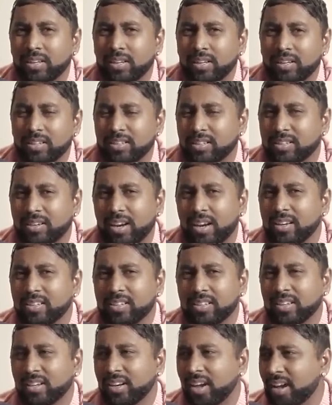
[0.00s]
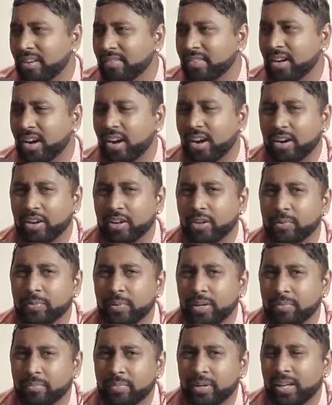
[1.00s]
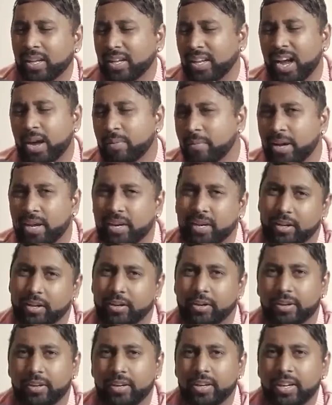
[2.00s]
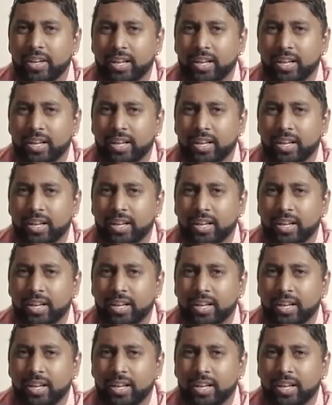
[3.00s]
Is Chase gonna have an argument and be like, I'm out of here?